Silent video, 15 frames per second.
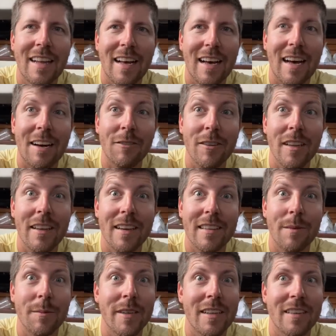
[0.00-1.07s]
I really like
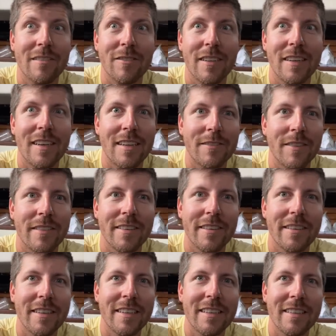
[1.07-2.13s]
the marina. It's really nice
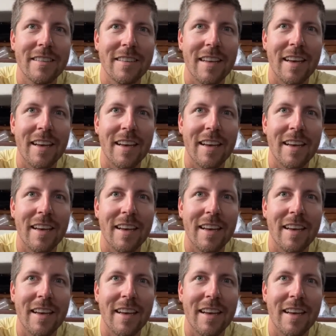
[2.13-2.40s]
facilities,